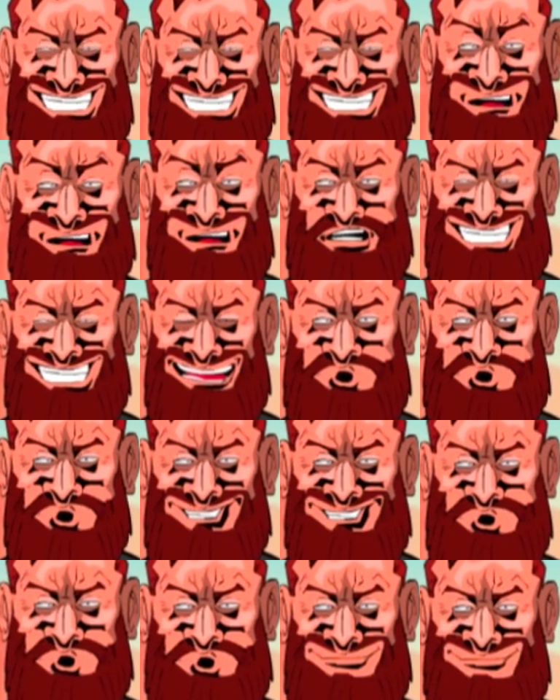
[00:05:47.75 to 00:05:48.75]
I mean, I don't
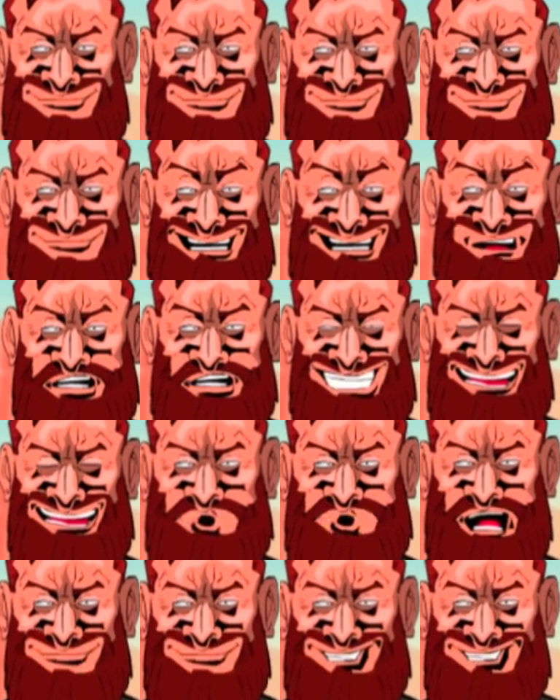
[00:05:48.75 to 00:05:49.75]
know what the
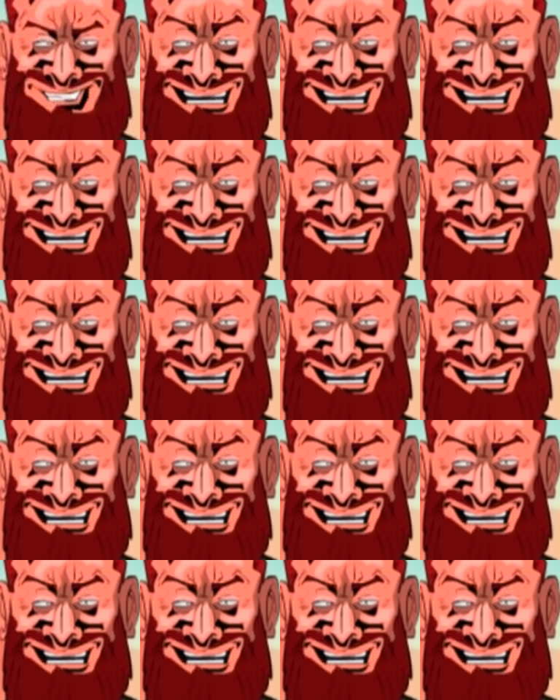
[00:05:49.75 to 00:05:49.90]
problem is.